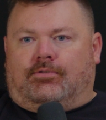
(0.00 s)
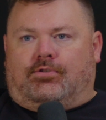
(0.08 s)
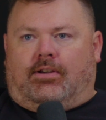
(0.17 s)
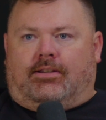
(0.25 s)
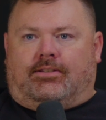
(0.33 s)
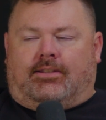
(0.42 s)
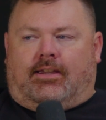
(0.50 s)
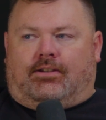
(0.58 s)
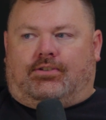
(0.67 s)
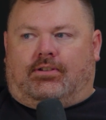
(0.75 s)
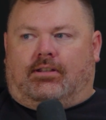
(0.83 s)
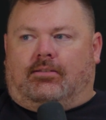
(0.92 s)

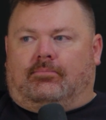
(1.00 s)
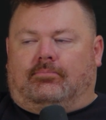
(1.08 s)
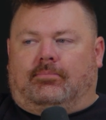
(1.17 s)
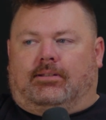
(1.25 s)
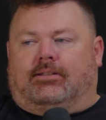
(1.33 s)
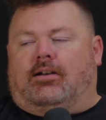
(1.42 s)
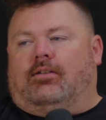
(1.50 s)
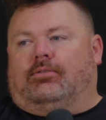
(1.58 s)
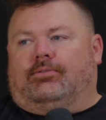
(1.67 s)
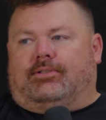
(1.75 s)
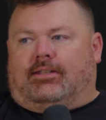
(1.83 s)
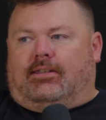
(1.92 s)
transaction at
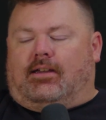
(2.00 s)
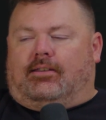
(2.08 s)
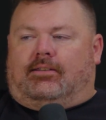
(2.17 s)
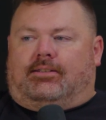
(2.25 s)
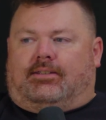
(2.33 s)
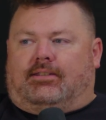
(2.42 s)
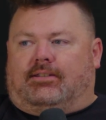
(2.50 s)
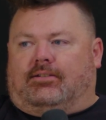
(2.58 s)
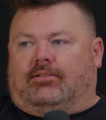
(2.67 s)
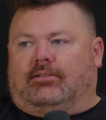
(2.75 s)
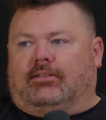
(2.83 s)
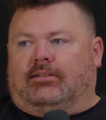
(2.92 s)
McDonald's and not
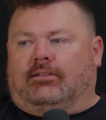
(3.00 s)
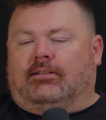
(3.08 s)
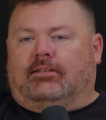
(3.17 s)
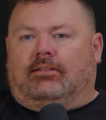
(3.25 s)
necessarily